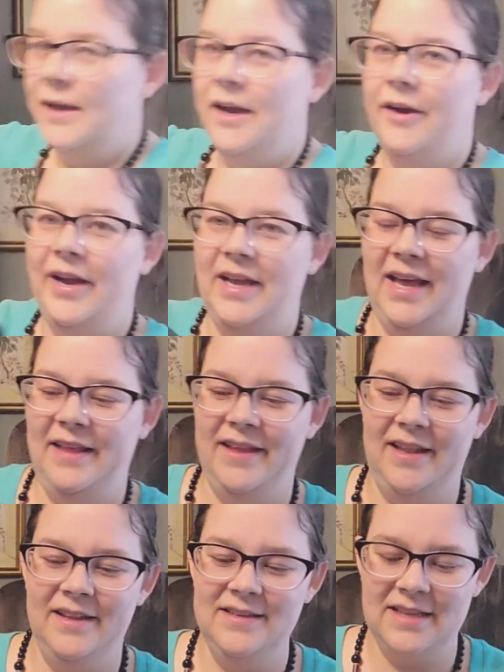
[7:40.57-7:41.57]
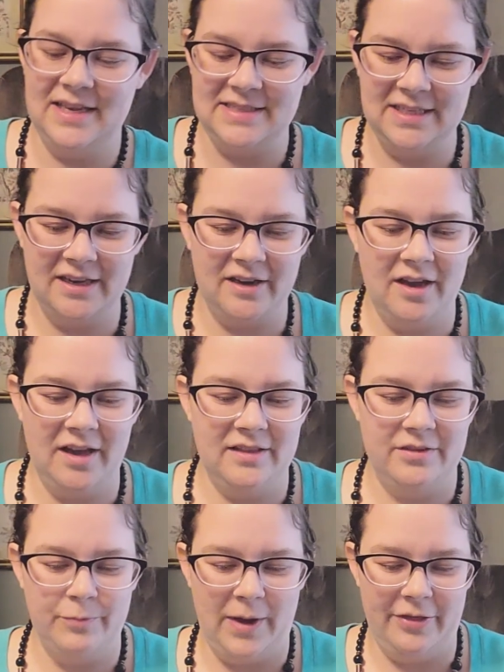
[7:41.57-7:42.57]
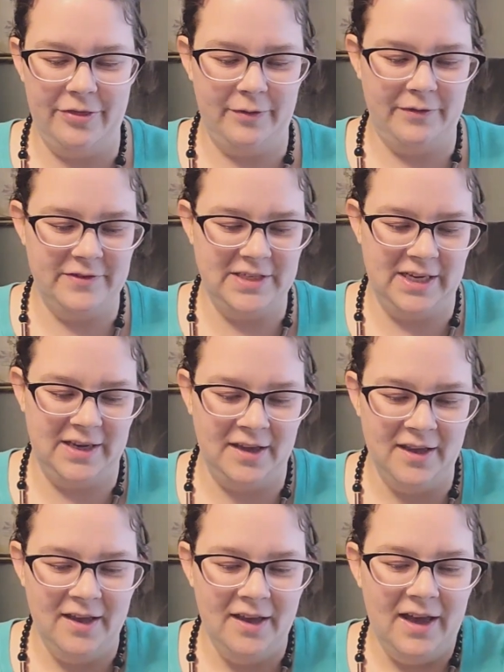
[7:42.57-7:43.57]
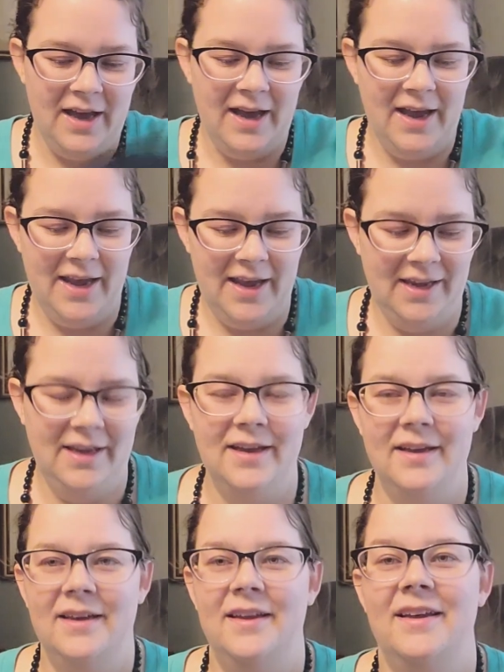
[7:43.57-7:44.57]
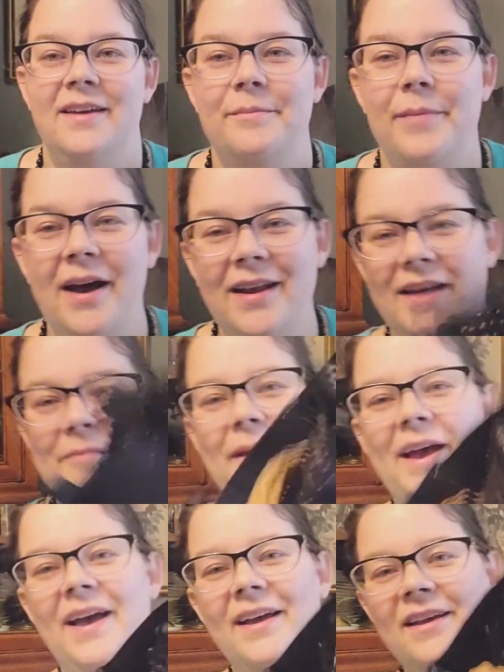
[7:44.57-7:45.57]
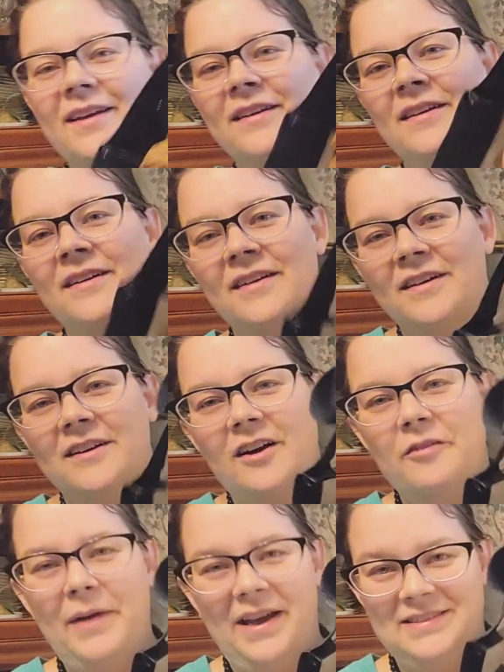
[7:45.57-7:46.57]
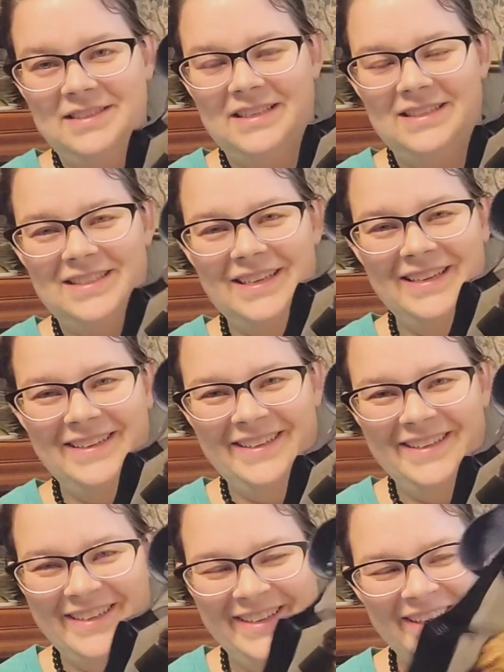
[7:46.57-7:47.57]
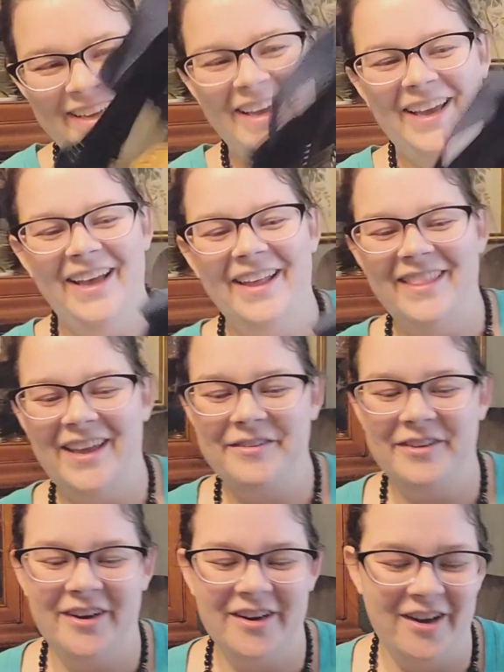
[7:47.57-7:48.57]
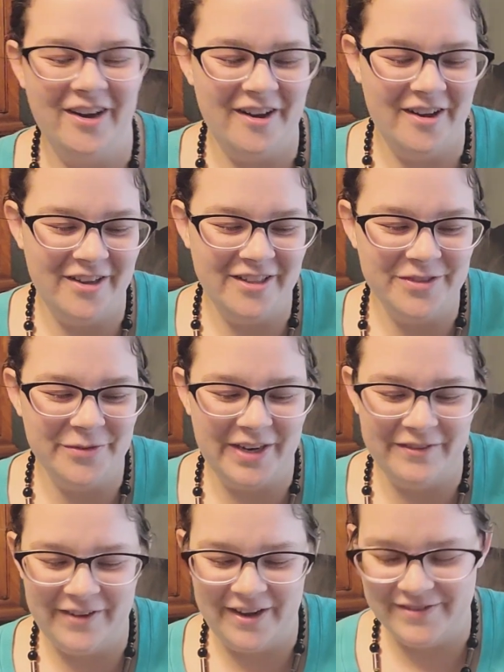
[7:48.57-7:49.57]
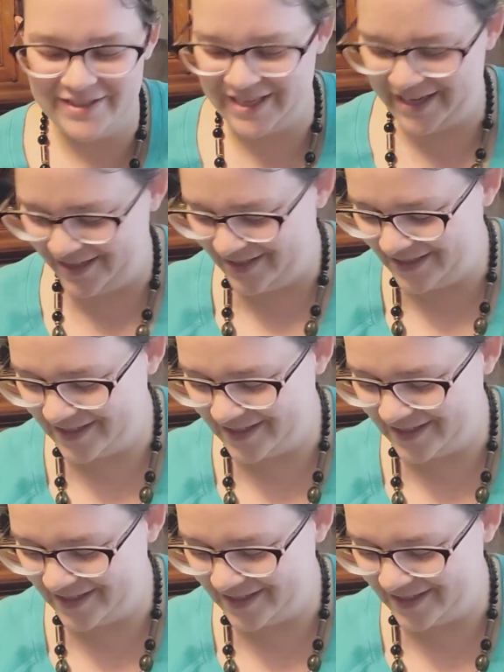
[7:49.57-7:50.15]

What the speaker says: Alright, and then this last thing I got while thrifting, I bought a bag of baskets. They were all 25 cents.